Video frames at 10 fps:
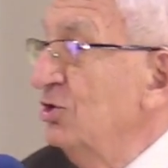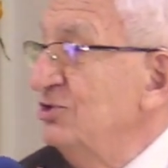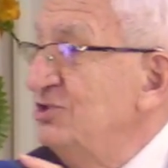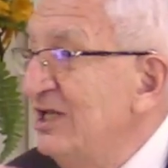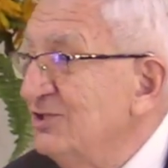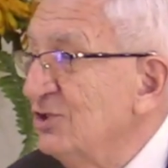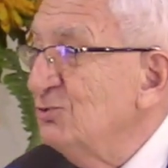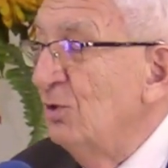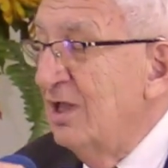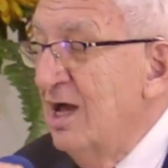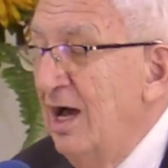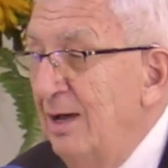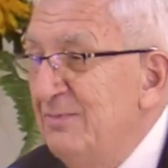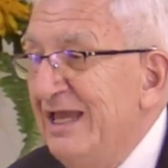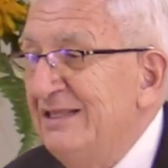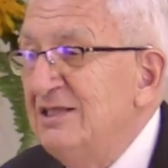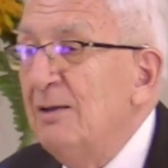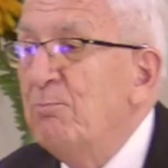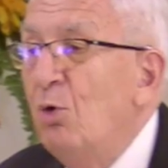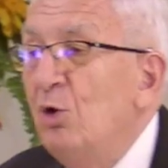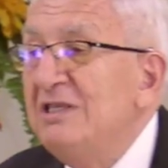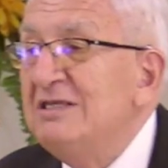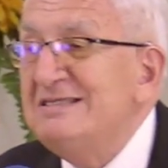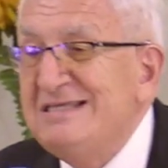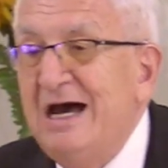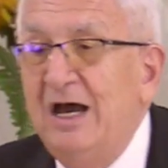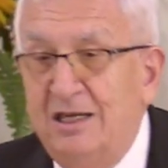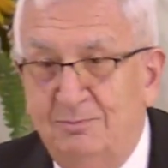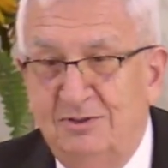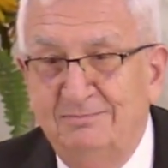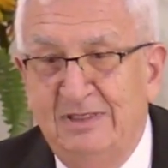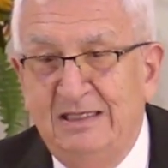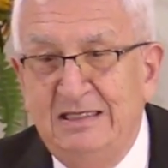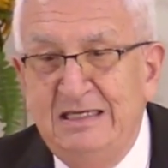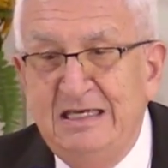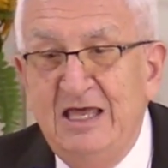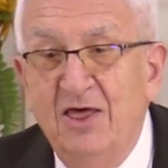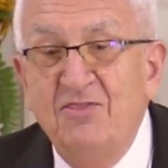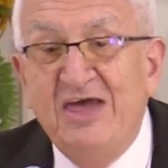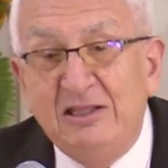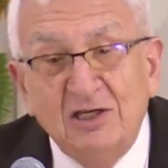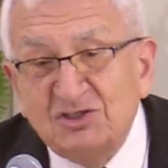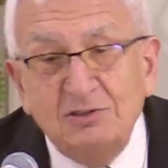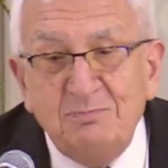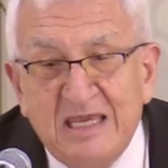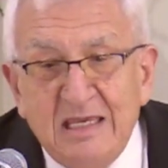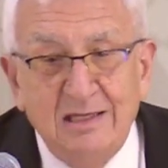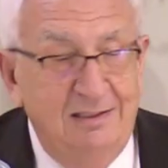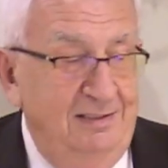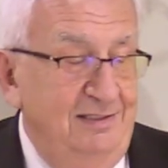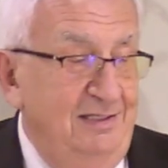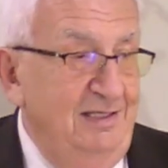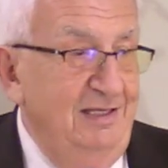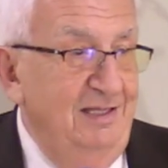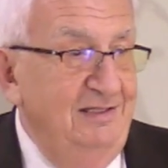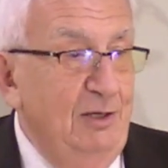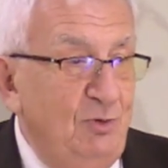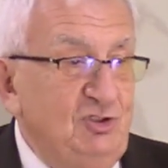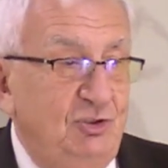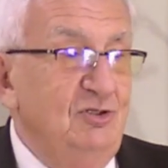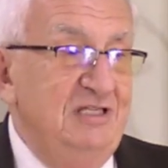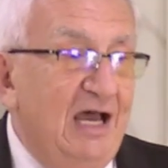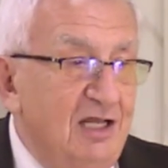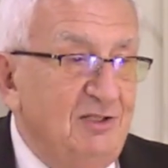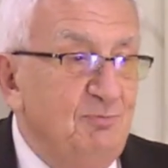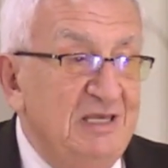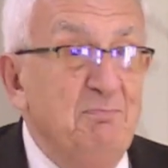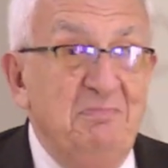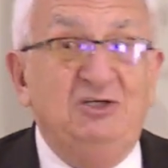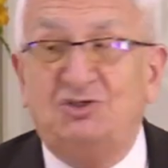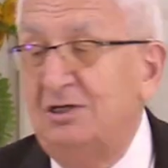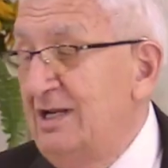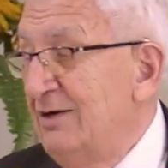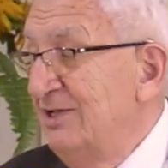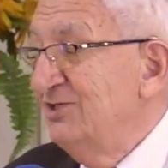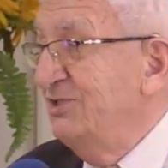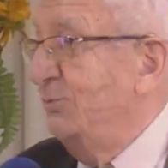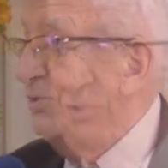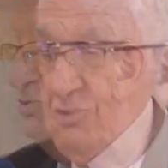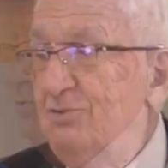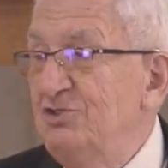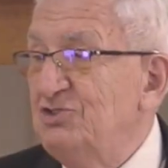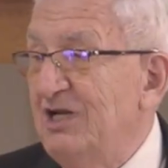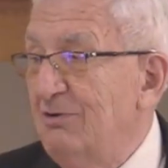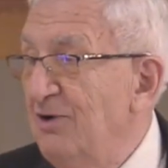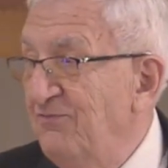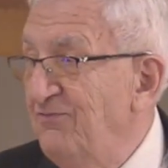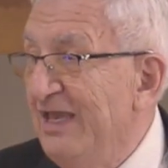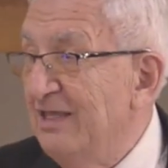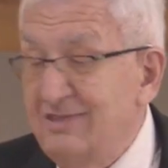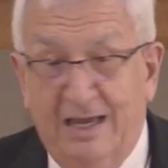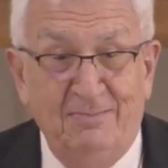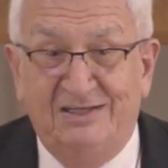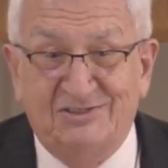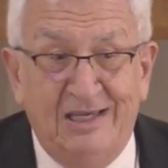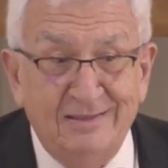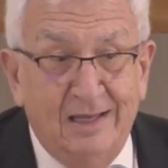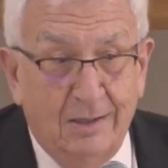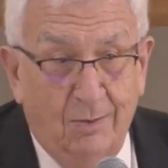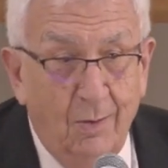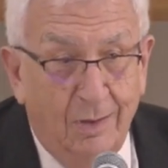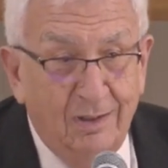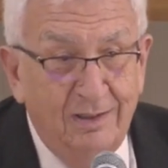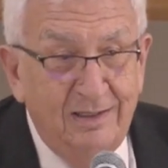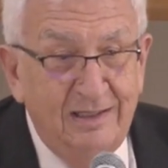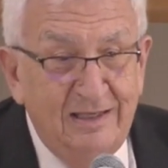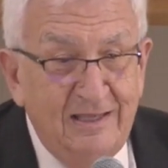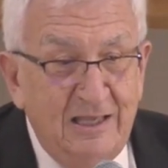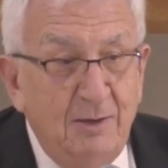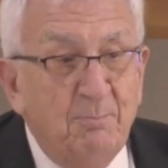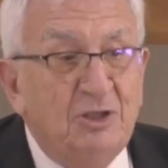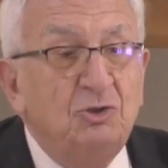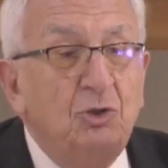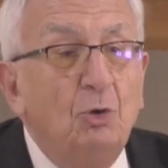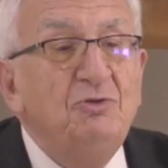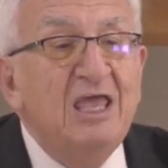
cannot return until we do this, this, and this. I don't believe that. Jesus will come at the appointed time. That doesn't mean that we should not be